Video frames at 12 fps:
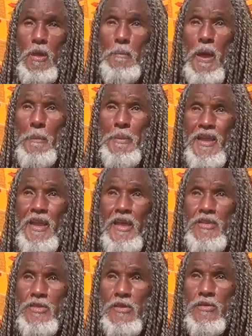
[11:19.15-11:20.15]

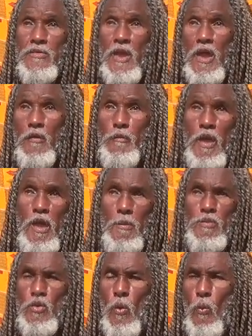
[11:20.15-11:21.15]
Populations that have
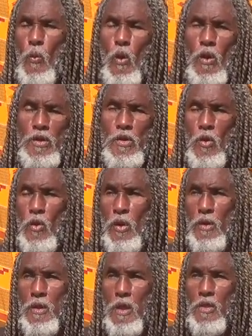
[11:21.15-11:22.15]
become so
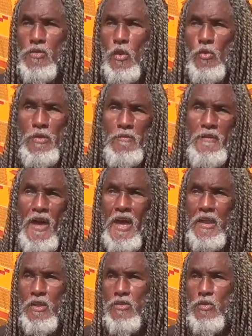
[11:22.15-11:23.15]
war-torn, so
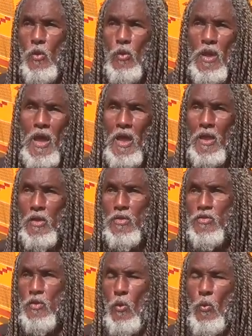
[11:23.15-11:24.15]
divided, so conquered,
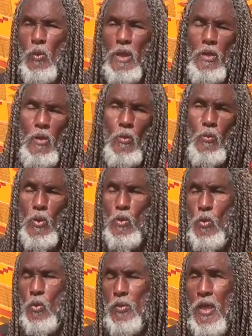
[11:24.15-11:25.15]
so
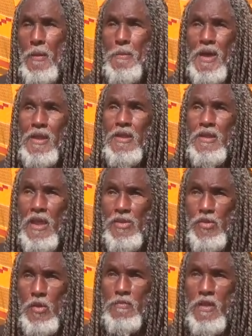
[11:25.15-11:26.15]
well-ruled by the
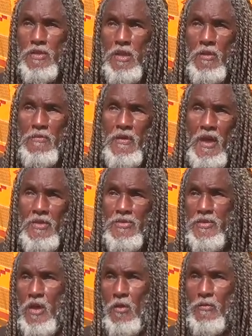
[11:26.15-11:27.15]
nature of the deified
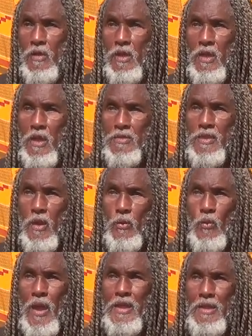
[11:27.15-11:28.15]
self, that
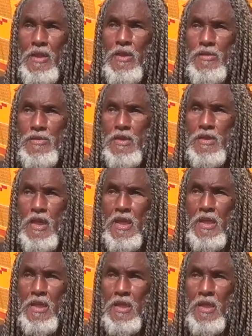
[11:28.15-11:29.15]
right here today,